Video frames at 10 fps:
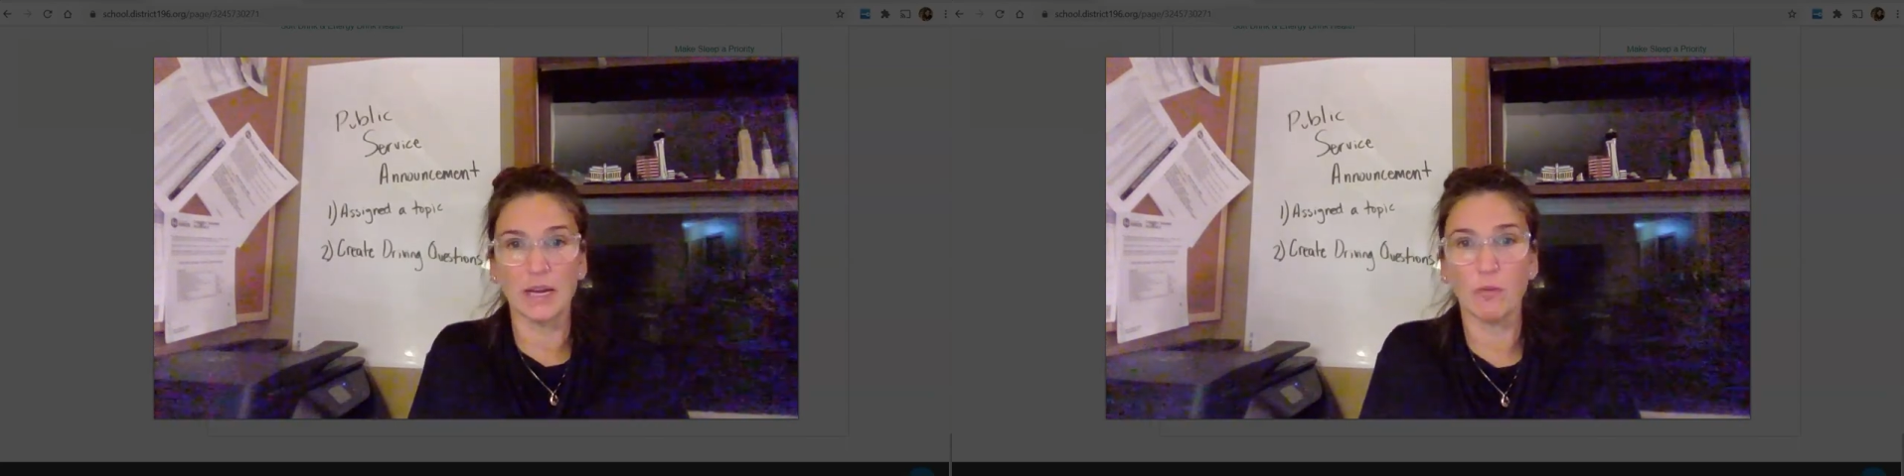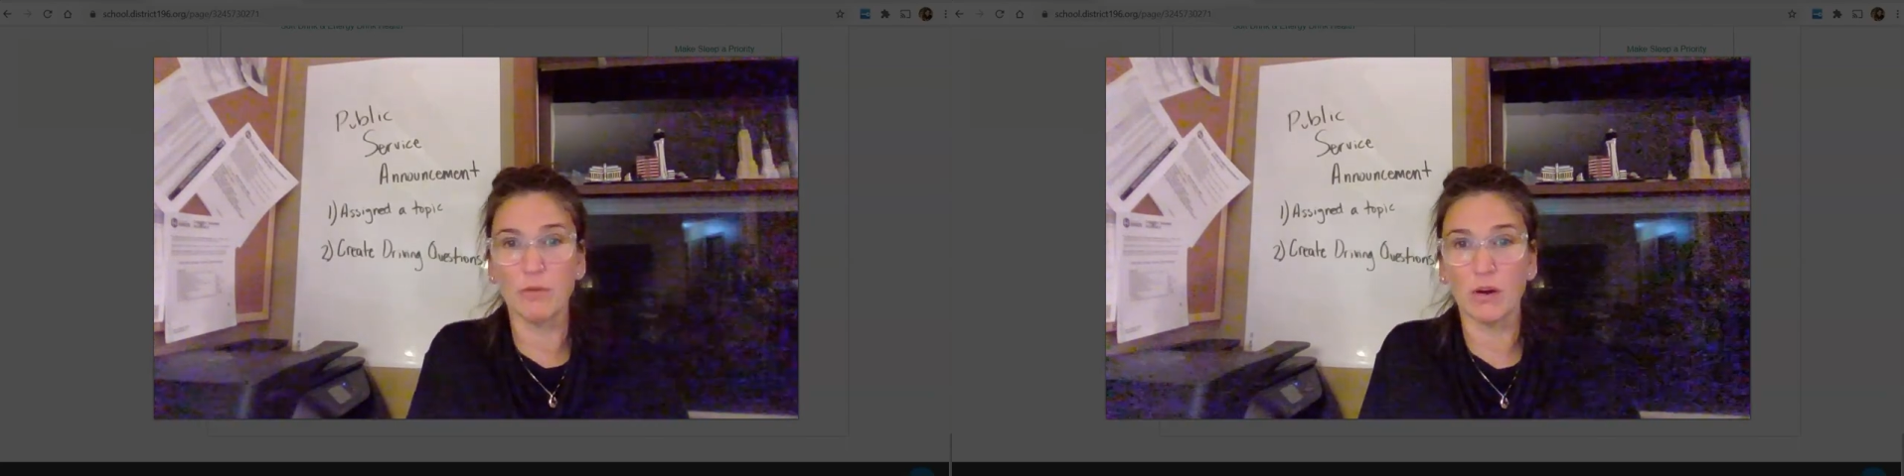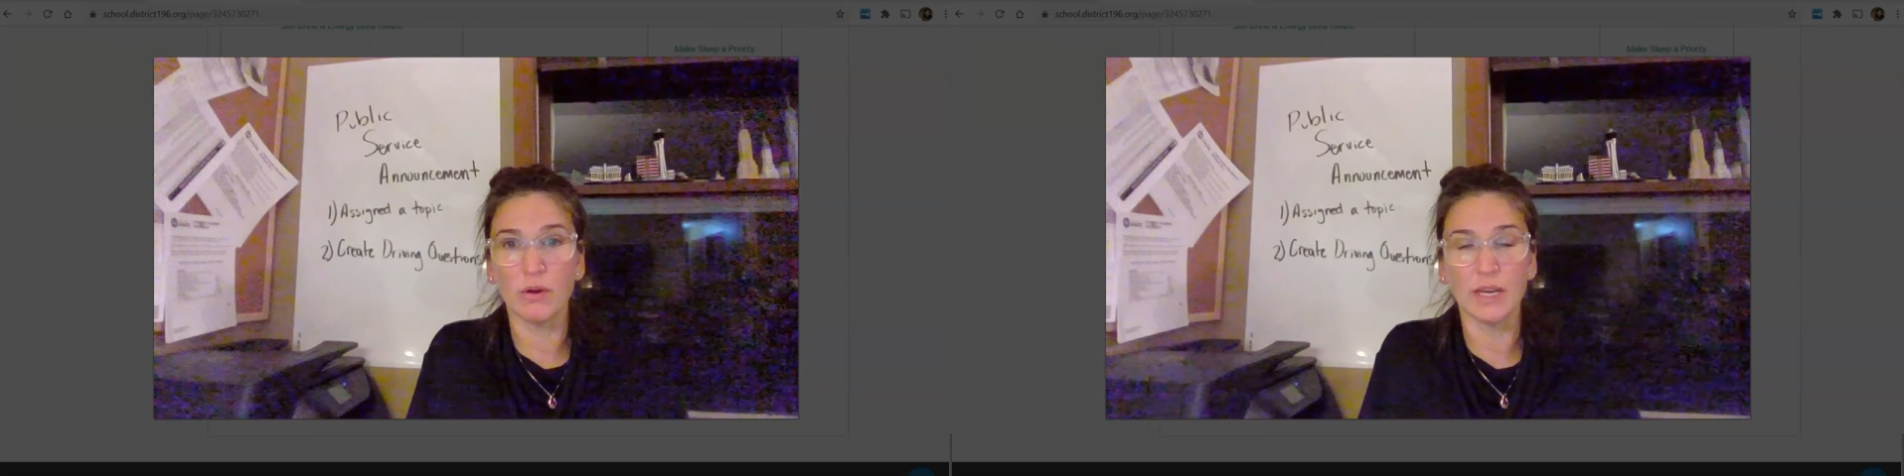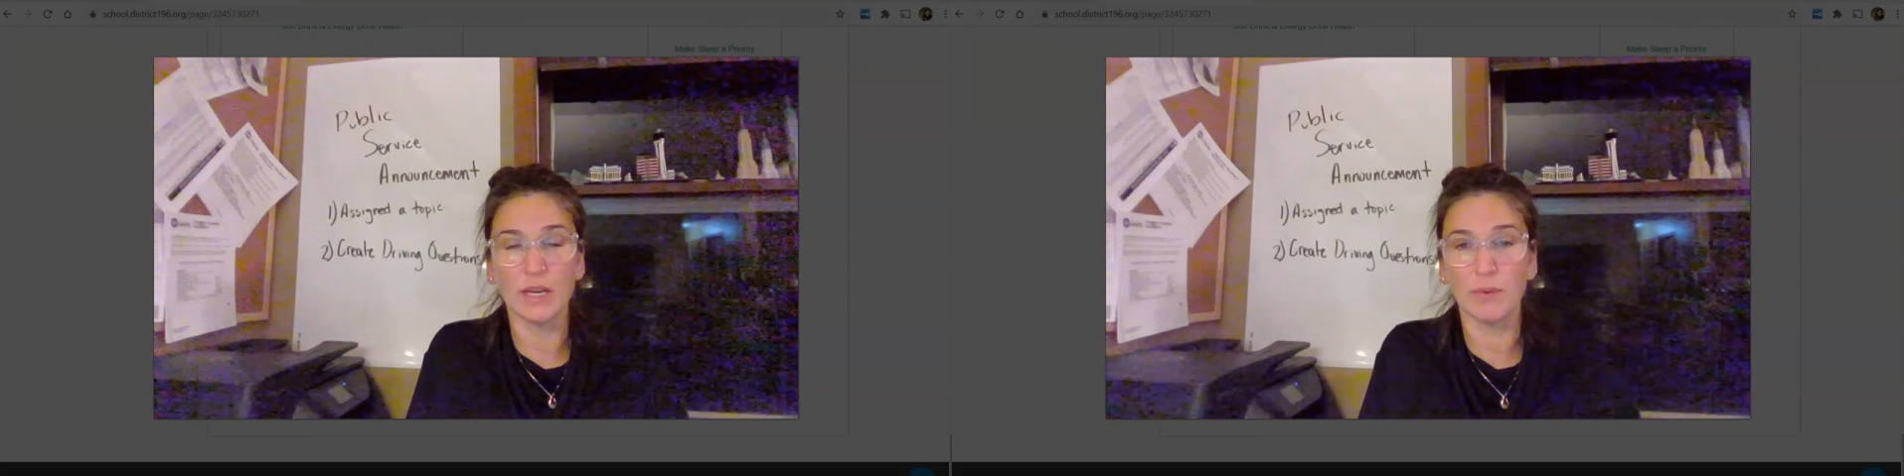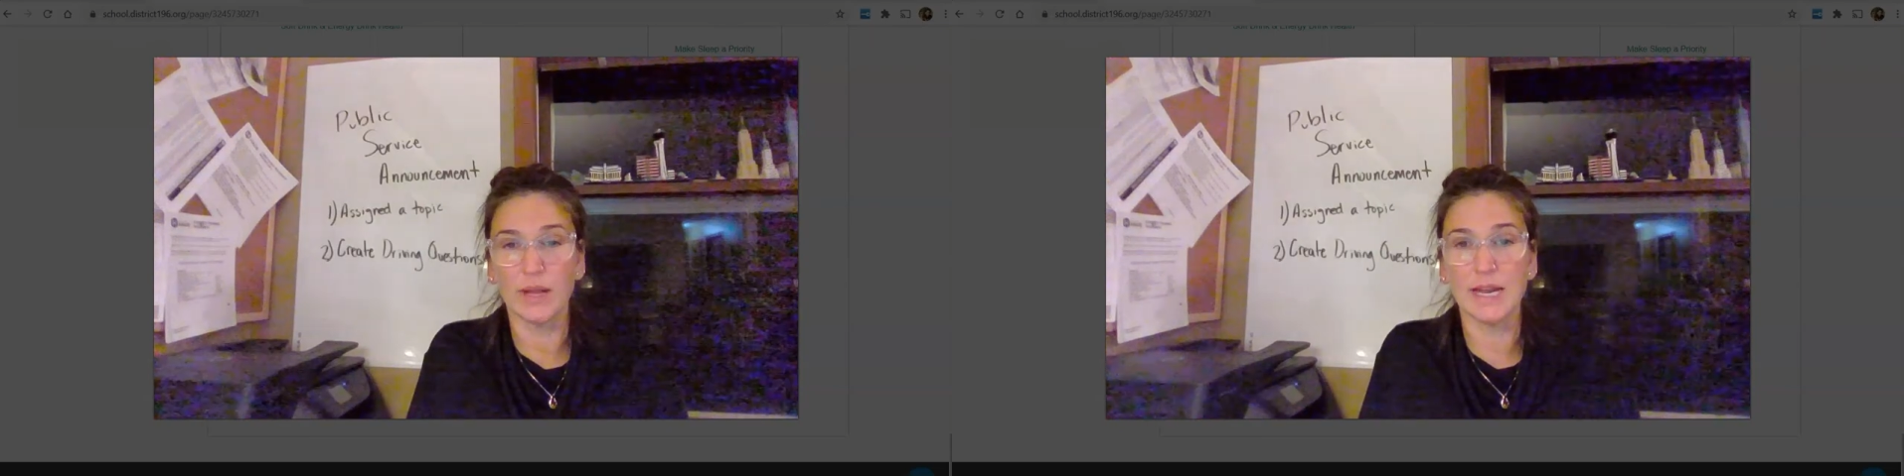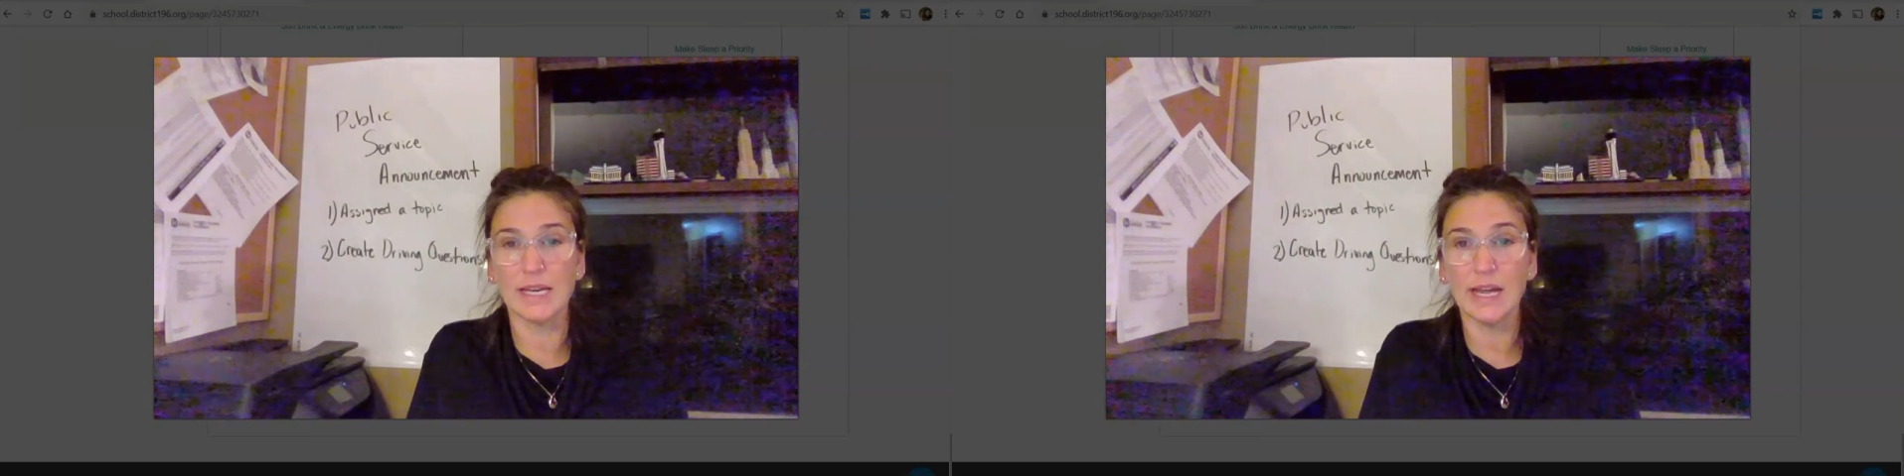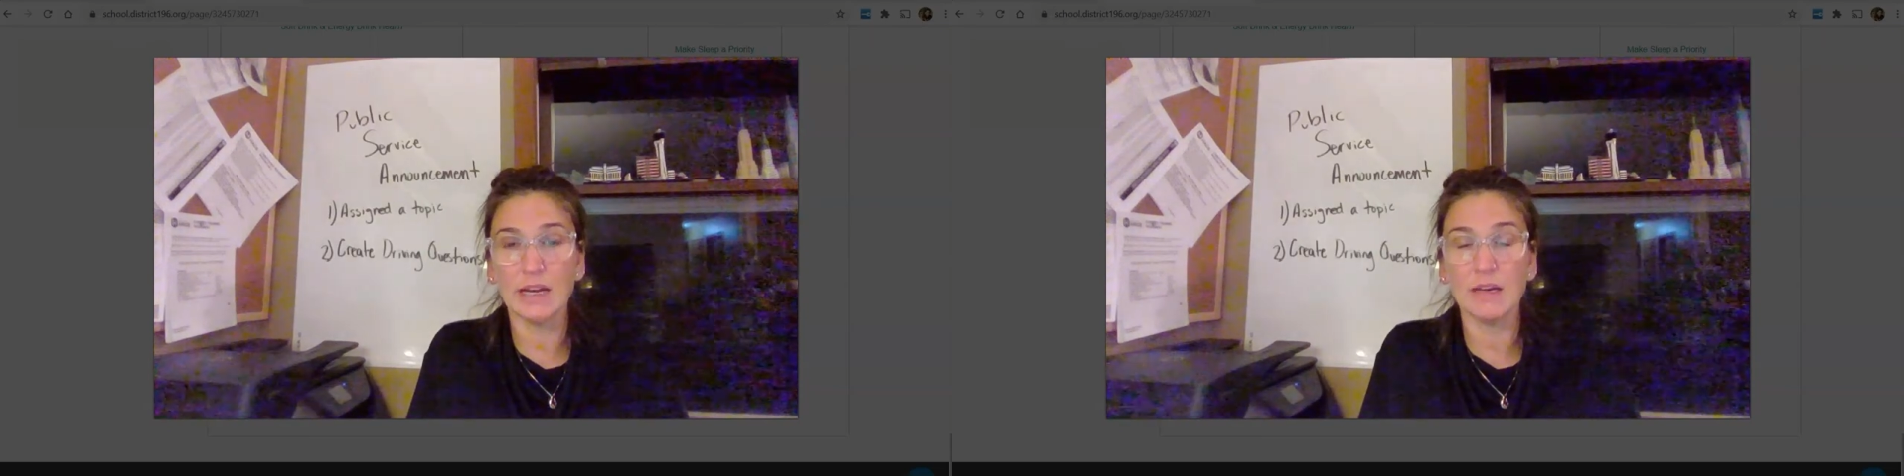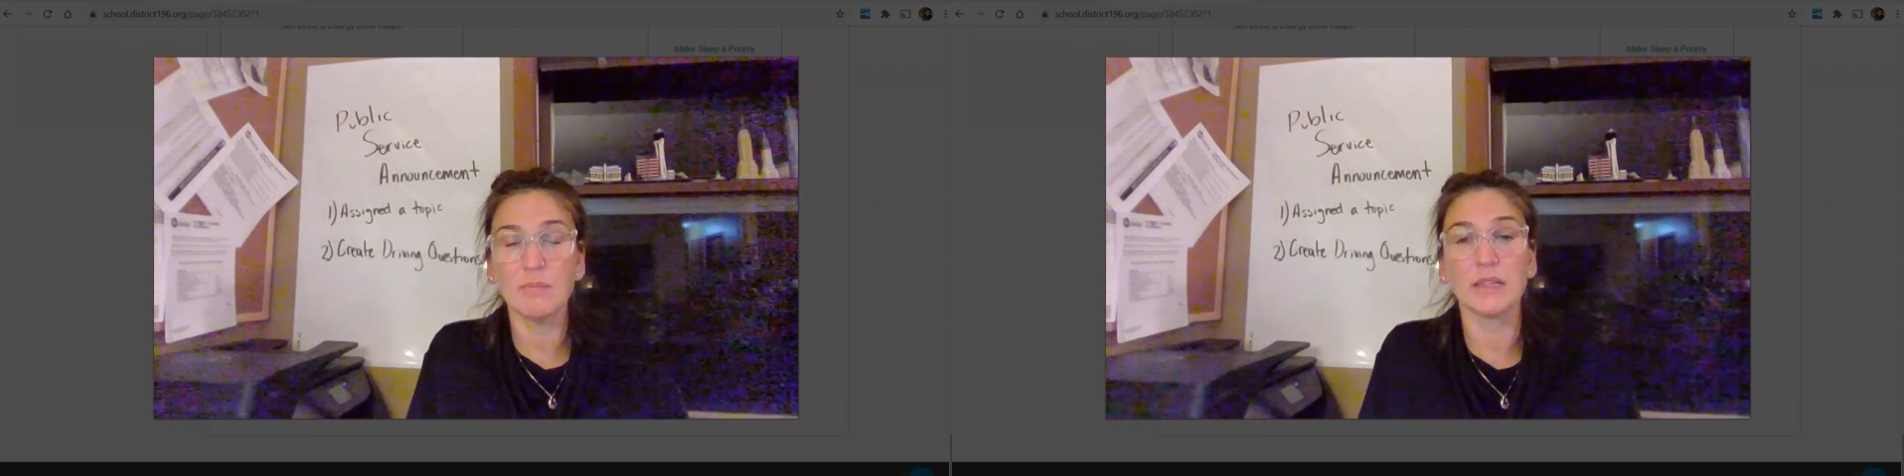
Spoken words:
help you out in any way I can,